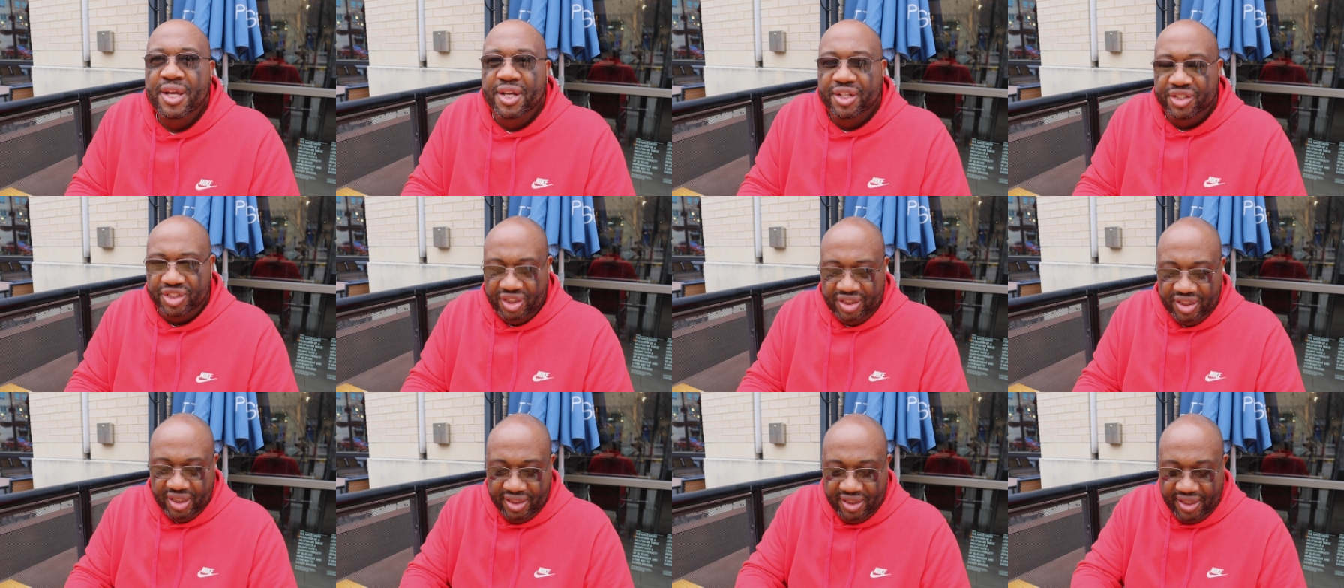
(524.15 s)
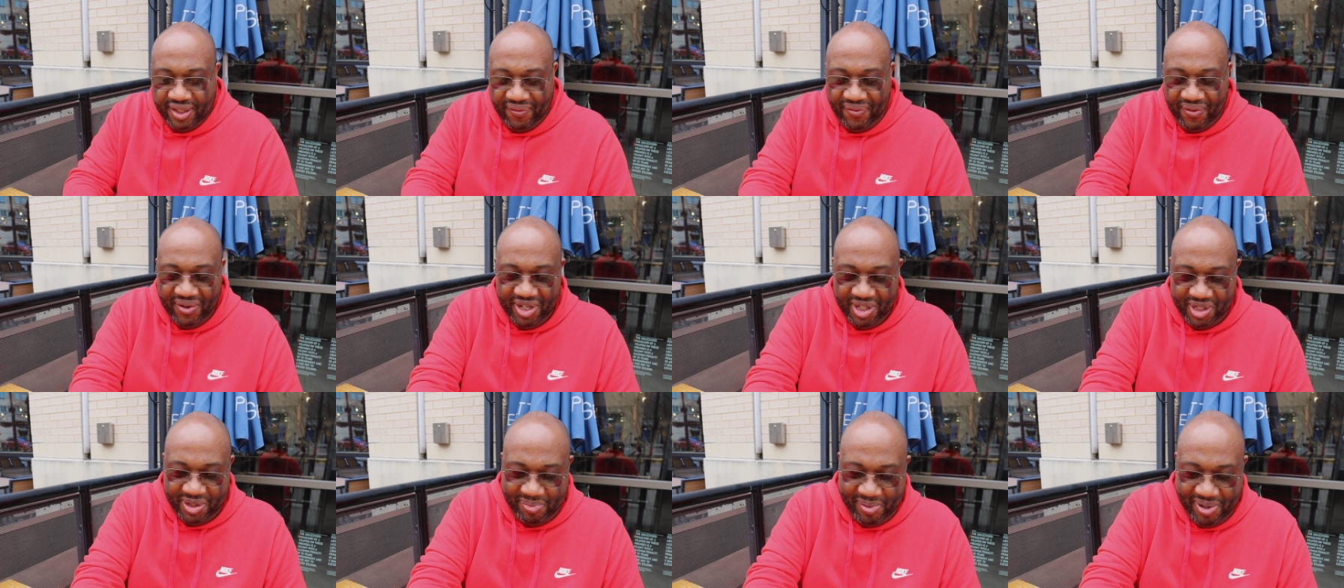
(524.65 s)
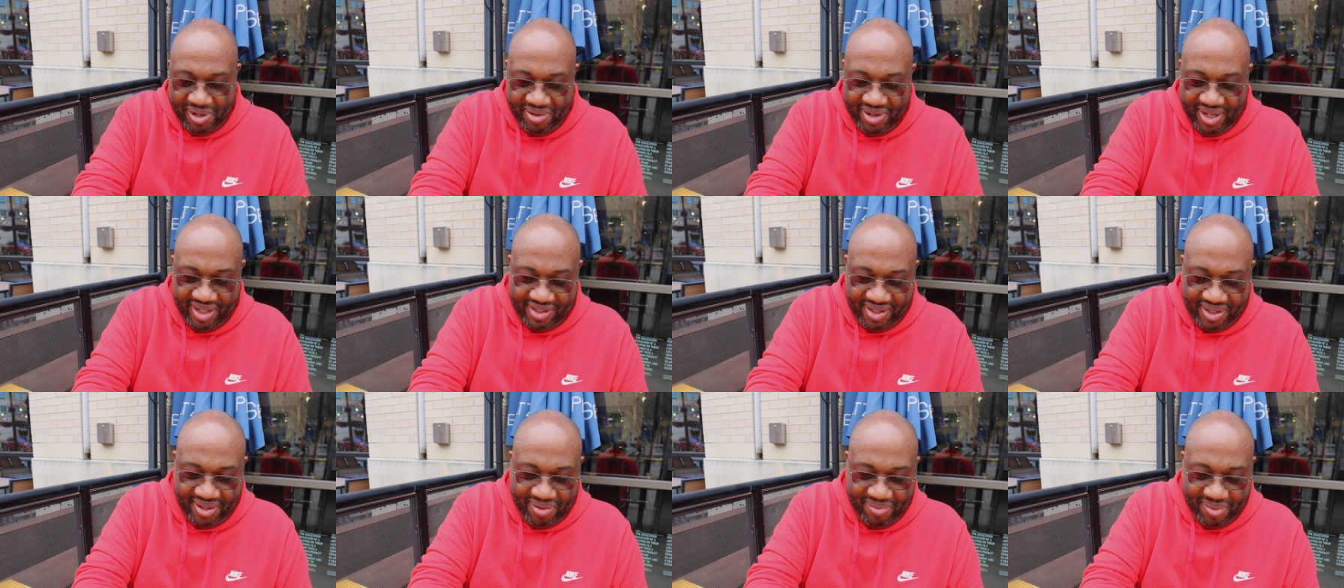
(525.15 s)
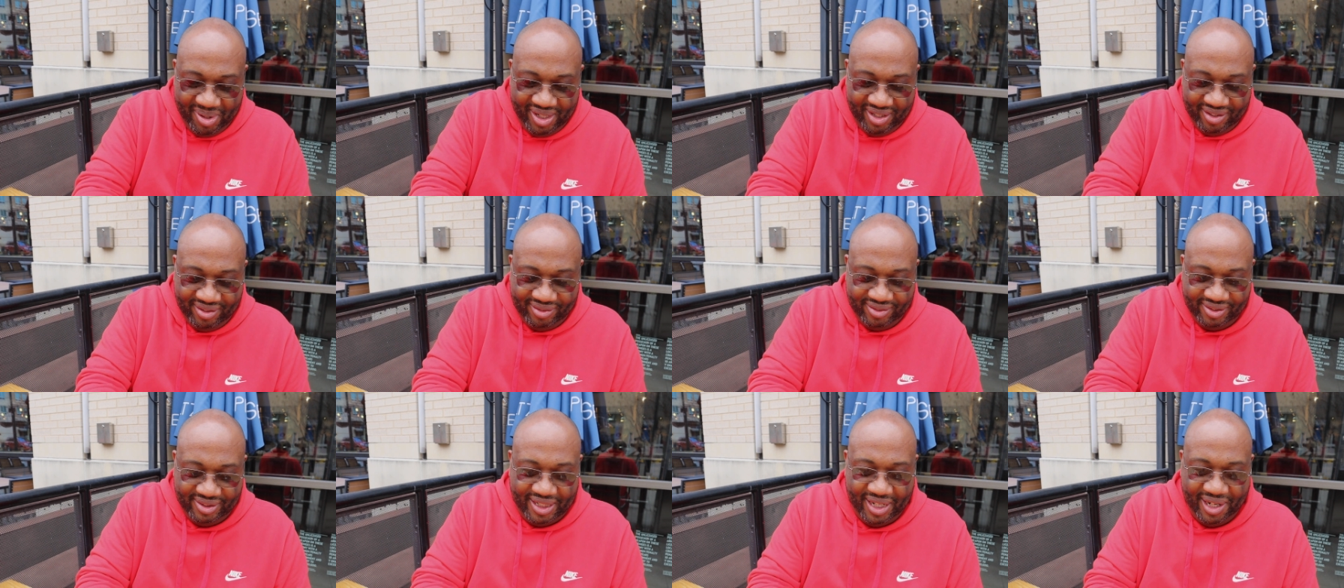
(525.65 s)
it's just a different experience. Here, I'm gonna
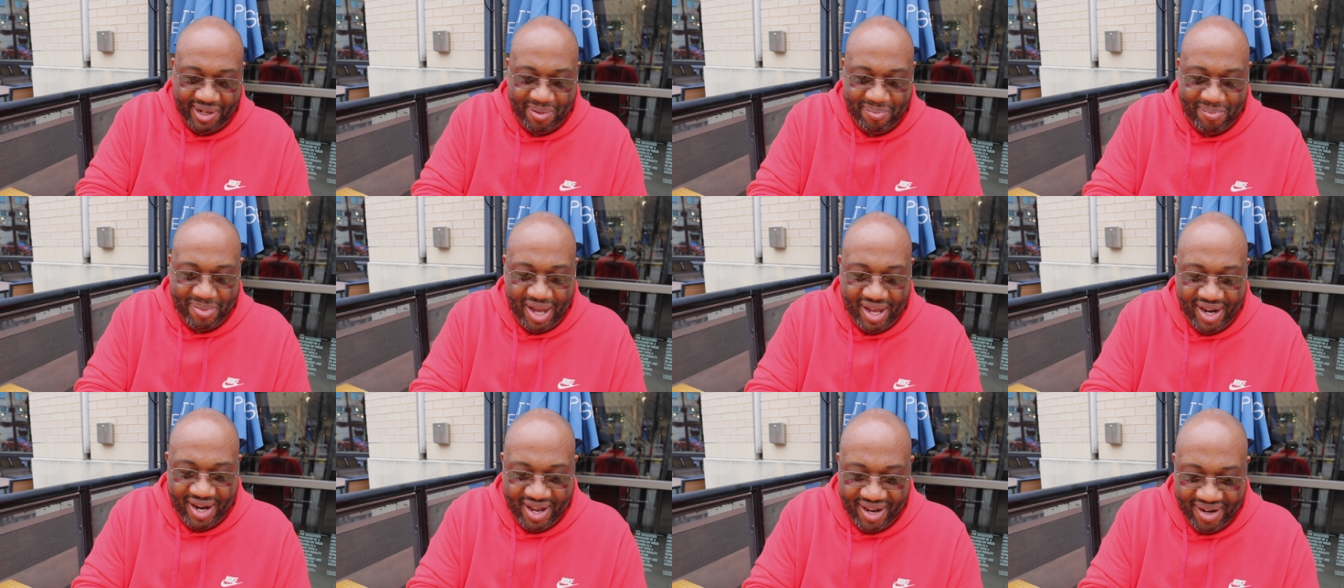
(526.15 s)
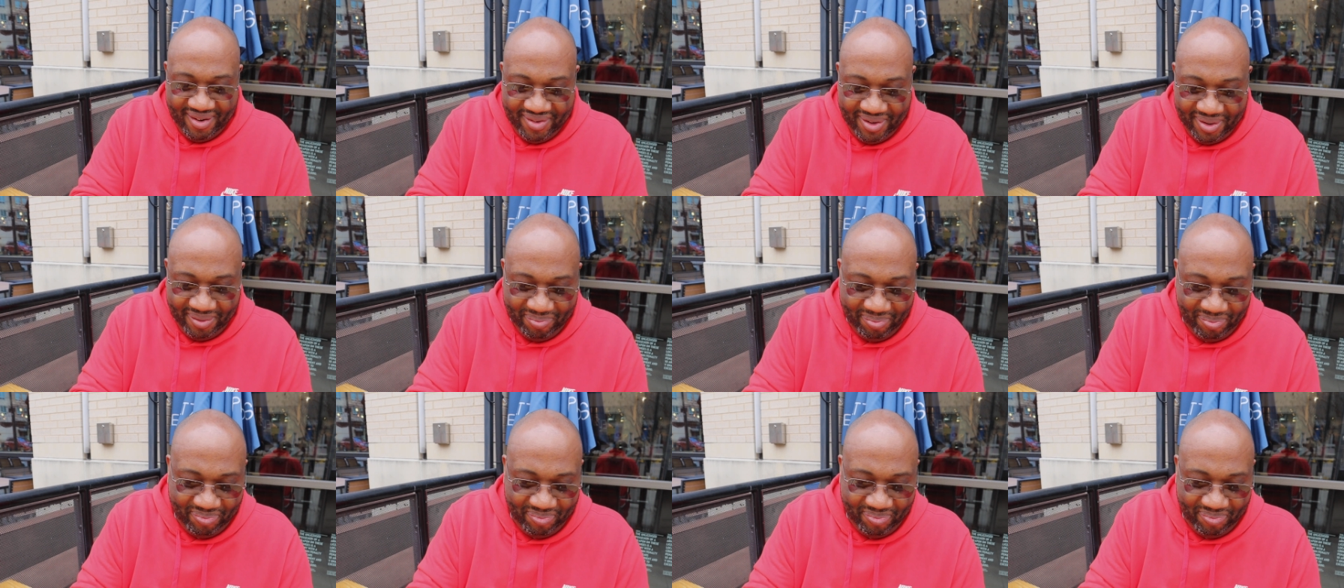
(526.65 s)
take a bite out of it.